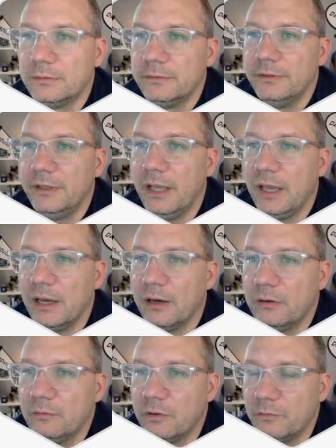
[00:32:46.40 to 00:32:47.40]

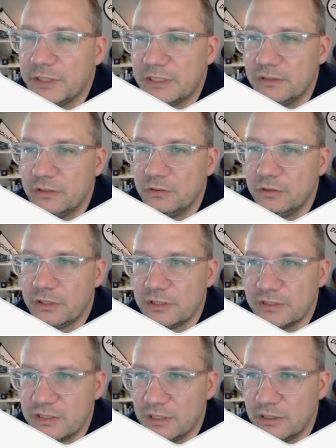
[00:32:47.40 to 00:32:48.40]
now what we can do, you can
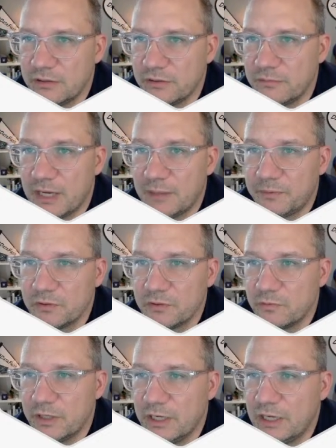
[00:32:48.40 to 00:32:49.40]
see here the map goes
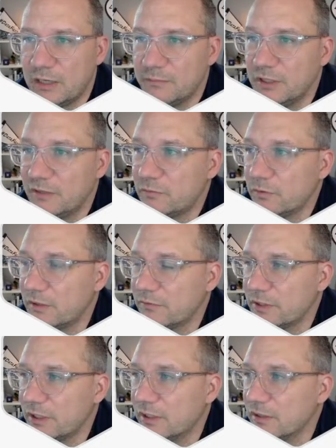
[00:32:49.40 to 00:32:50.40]
away and I'm left with
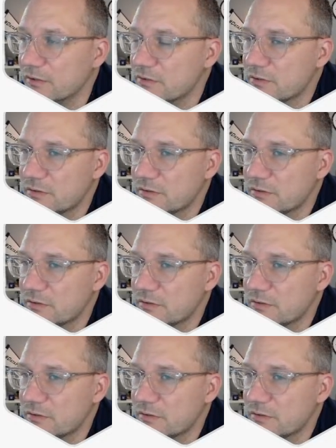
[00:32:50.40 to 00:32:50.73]
everything else.